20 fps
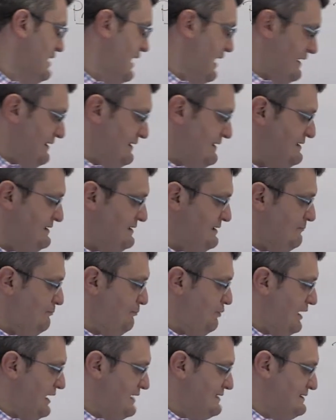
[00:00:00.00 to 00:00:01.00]
And this
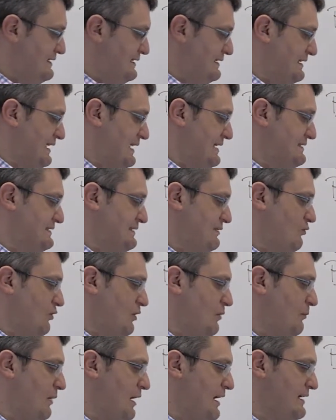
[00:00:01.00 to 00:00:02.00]
implies that x
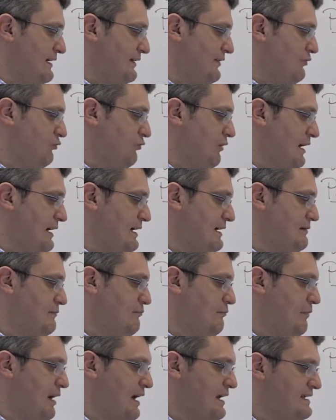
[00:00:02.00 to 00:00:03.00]
equal minus y
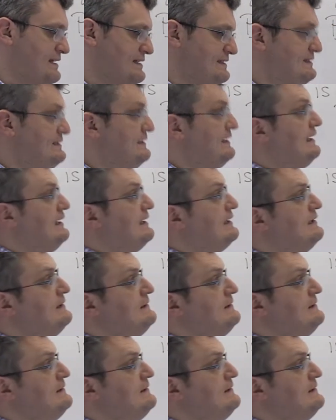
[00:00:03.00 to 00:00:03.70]
minus z.